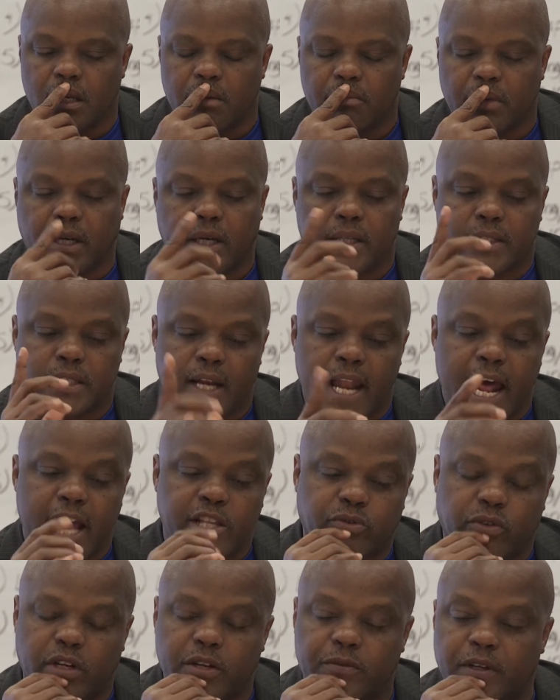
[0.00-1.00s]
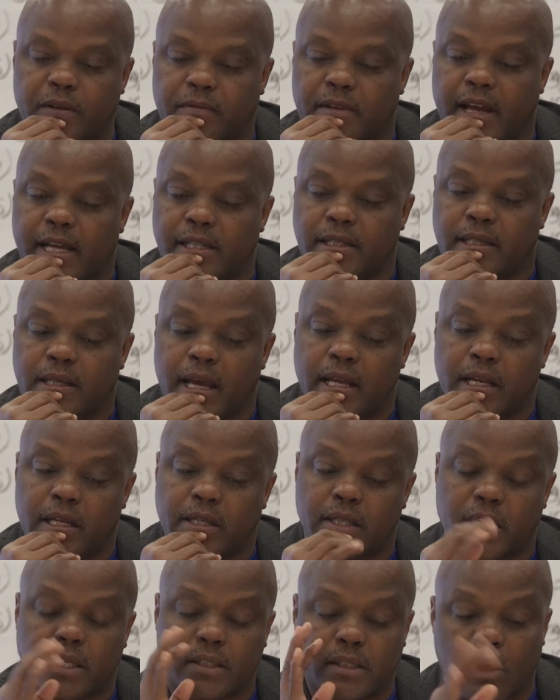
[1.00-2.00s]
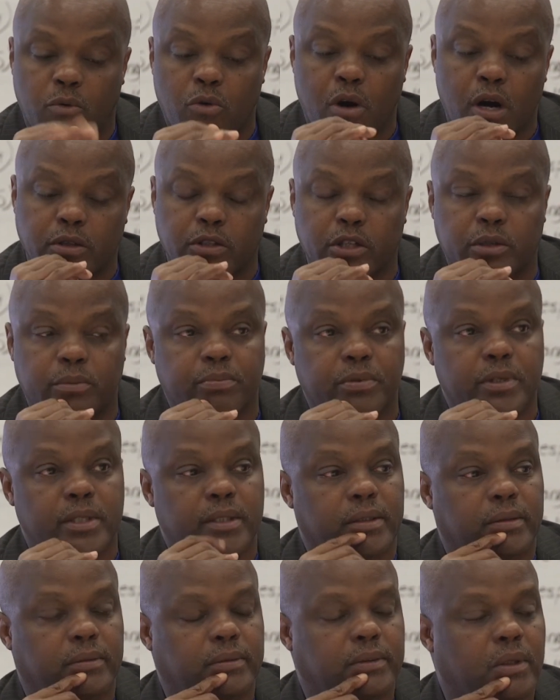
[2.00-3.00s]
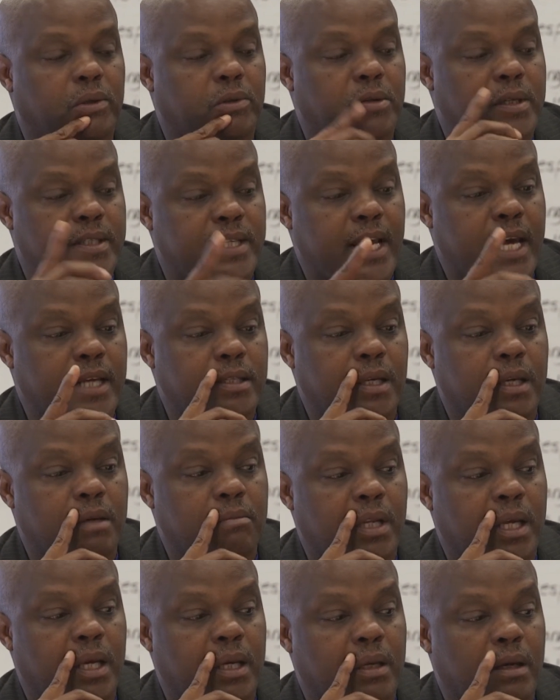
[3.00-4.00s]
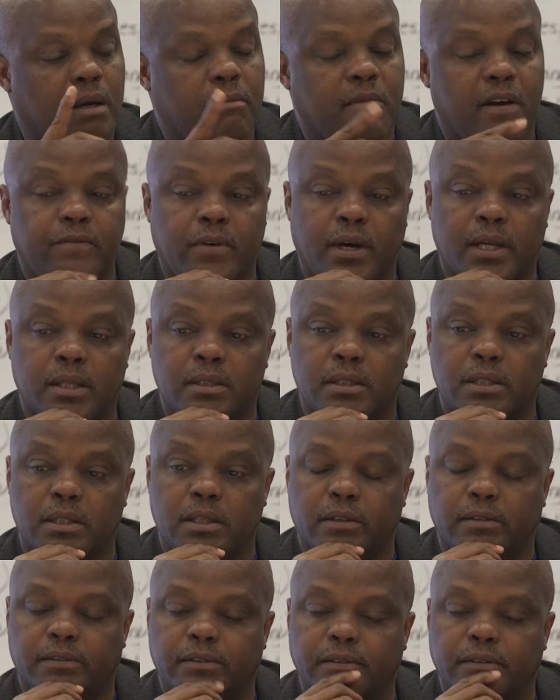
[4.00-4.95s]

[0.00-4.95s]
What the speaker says: Because July 25th, 1986, I walked into prison on the exact same day of my father's death.